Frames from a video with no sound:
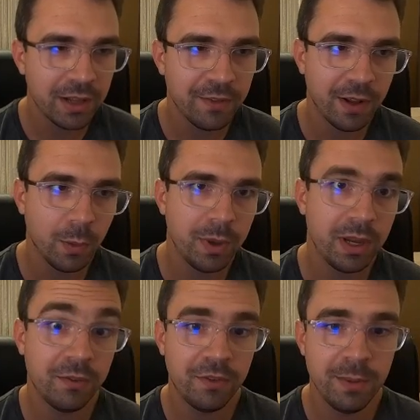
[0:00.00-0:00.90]
and
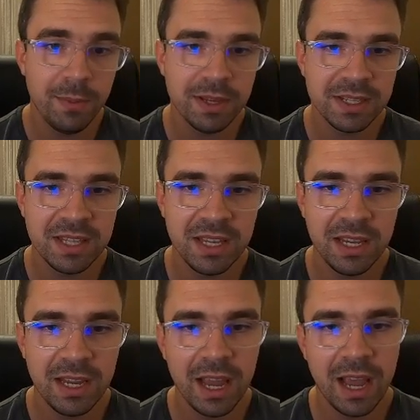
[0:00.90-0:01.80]
developing in
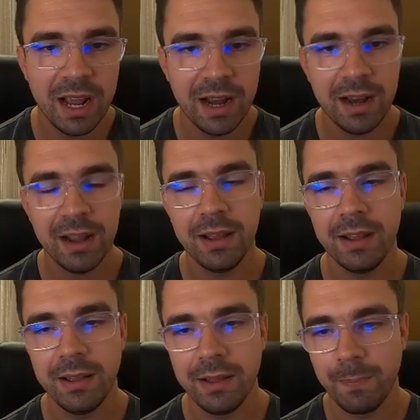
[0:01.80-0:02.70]
FreeBSD and
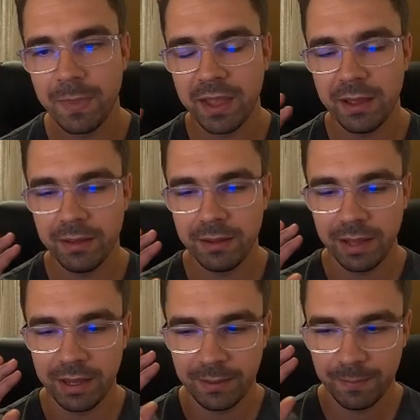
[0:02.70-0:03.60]

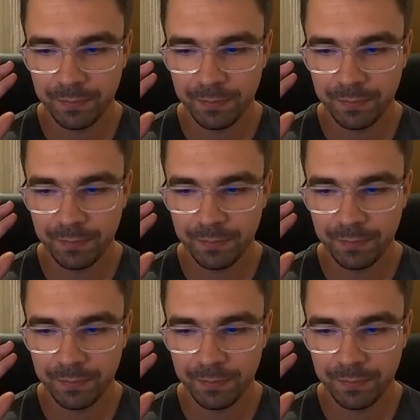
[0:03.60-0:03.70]
like